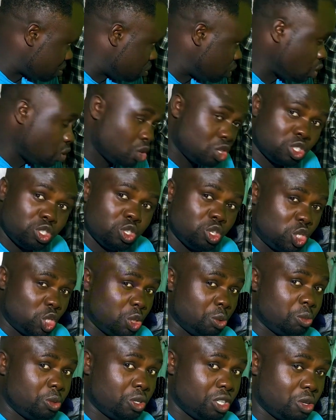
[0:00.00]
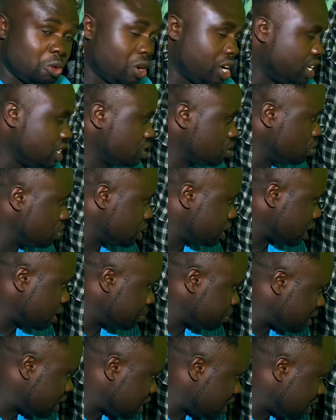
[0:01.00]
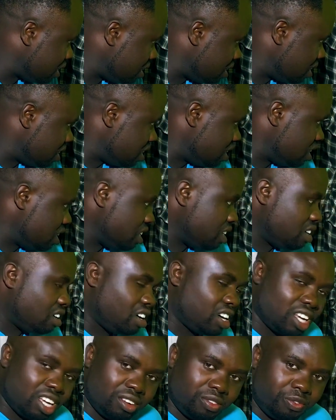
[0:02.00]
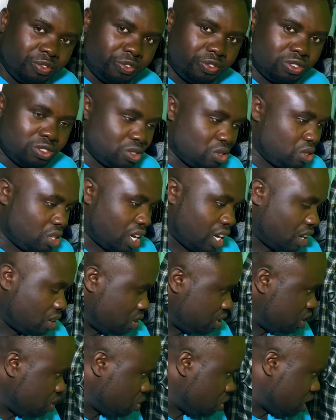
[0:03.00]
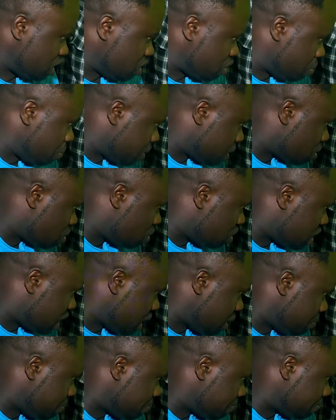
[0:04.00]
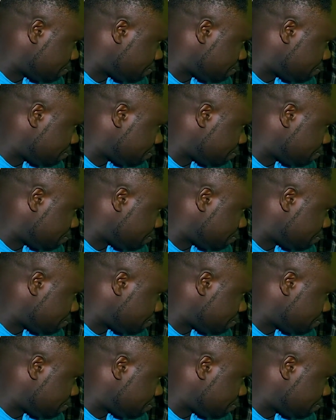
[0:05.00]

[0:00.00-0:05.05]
because YouTube requires good thumbnail. Okay, according to the topic today